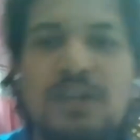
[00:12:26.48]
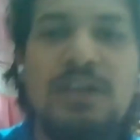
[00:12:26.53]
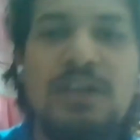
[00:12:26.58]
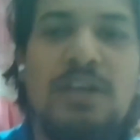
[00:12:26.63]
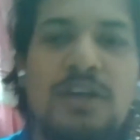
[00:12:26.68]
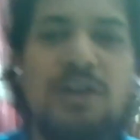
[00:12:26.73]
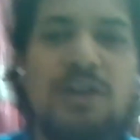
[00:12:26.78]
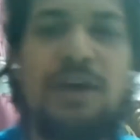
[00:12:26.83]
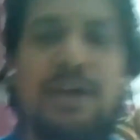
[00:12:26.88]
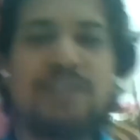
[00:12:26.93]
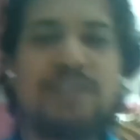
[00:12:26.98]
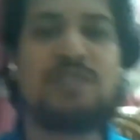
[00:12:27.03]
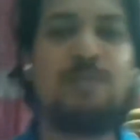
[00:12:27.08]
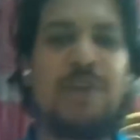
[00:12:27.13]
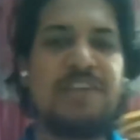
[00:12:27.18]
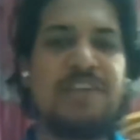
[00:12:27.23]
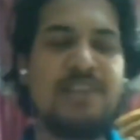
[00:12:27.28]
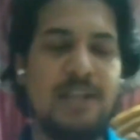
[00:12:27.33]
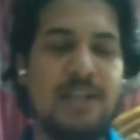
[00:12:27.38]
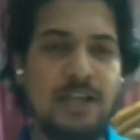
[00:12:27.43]
It's
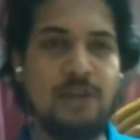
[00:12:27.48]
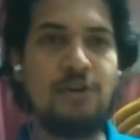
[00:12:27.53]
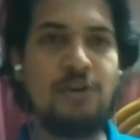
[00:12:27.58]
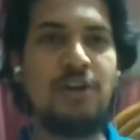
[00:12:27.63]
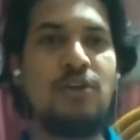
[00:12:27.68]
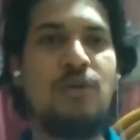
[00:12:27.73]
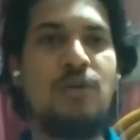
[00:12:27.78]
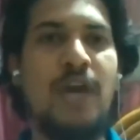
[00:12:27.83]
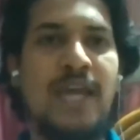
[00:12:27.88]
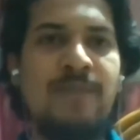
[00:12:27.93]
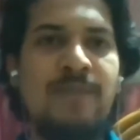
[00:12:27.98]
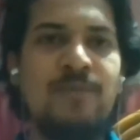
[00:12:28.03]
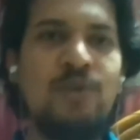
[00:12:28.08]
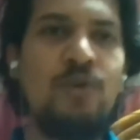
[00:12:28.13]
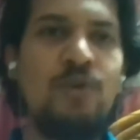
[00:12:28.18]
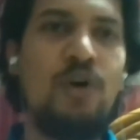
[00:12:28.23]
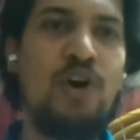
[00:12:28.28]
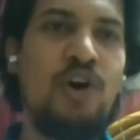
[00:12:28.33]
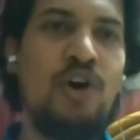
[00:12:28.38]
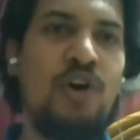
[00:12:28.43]
basically going to help you
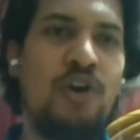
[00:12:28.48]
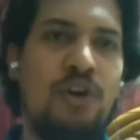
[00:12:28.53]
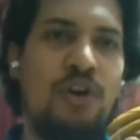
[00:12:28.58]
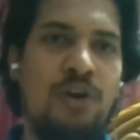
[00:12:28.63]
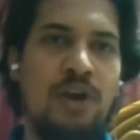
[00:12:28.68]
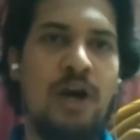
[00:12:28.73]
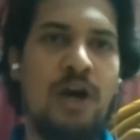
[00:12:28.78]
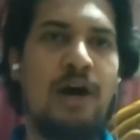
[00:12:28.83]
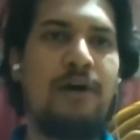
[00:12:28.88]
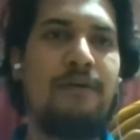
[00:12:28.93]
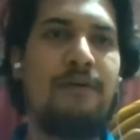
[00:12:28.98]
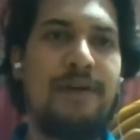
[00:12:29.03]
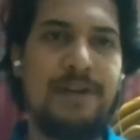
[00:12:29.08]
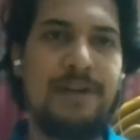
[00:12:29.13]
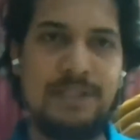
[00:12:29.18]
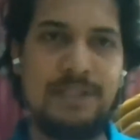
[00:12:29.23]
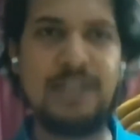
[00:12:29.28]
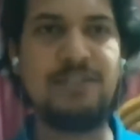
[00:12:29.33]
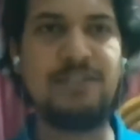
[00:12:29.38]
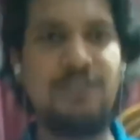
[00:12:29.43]
on how
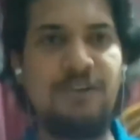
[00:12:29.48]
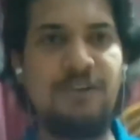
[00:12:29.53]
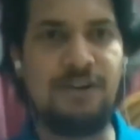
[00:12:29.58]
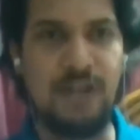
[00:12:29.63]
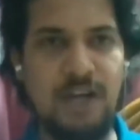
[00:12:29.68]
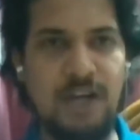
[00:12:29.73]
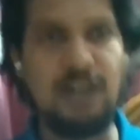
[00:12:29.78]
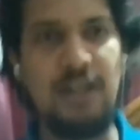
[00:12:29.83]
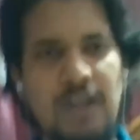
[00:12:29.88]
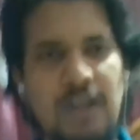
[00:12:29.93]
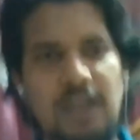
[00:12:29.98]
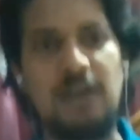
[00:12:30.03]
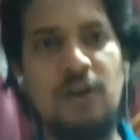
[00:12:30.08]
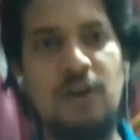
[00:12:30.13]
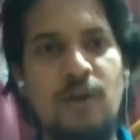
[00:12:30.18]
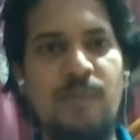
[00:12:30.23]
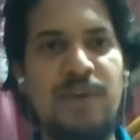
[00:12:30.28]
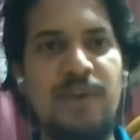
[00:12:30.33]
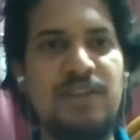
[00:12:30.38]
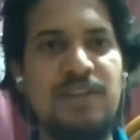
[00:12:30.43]
international trade and
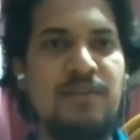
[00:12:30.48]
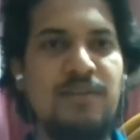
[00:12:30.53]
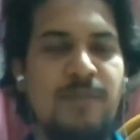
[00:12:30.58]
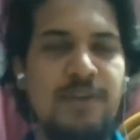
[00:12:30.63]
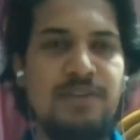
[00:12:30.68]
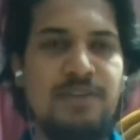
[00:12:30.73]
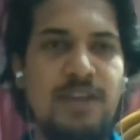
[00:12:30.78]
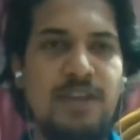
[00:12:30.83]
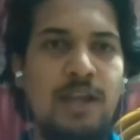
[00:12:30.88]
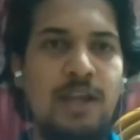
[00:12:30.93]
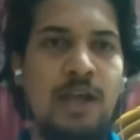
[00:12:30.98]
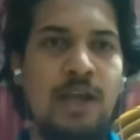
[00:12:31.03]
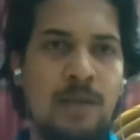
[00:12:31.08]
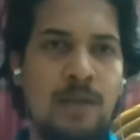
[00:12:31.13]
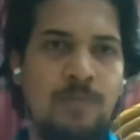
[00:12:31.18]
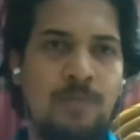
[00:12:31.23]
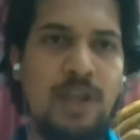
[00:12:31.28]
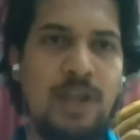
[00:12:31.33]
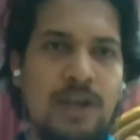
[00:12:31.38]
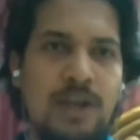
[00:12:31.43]
economics has basically
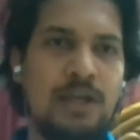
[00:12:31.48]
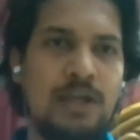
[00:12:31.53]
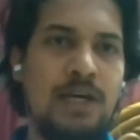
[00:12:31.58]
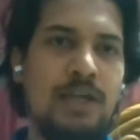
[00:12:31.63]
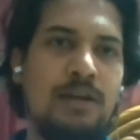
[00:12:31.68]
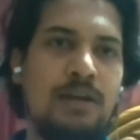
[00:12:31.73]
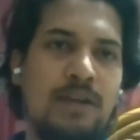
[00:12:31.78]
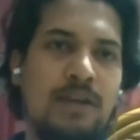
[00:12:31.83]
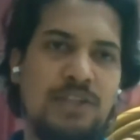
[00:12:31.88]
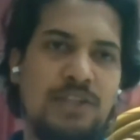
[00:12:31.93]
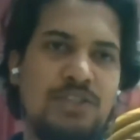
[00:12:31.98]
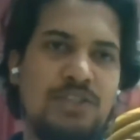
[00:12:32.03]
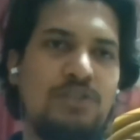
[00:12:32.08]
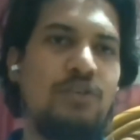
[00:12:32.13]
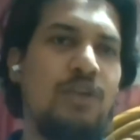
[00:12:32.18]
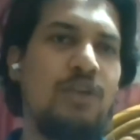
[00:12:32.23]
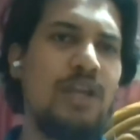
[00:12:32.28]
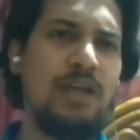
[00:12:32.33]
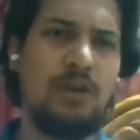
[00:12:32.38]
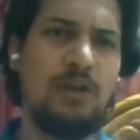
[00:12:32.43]
helped the entire nation or
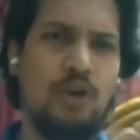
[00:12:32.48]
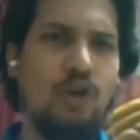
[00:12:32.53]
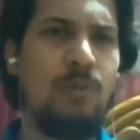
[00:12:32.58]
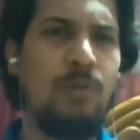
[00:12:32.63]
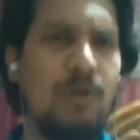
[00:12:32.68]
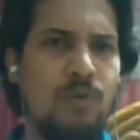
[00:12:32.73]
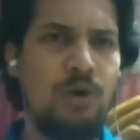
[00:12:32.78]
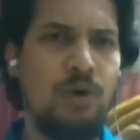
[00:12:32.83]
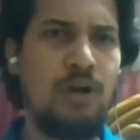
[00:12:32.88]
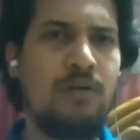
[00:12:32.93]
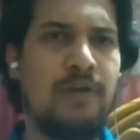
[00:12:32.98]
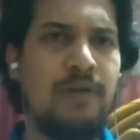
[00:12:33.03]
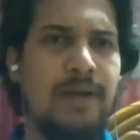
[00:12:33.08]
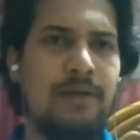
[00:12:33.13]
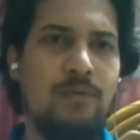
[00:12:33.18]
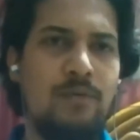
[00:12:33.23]
like global worldwide.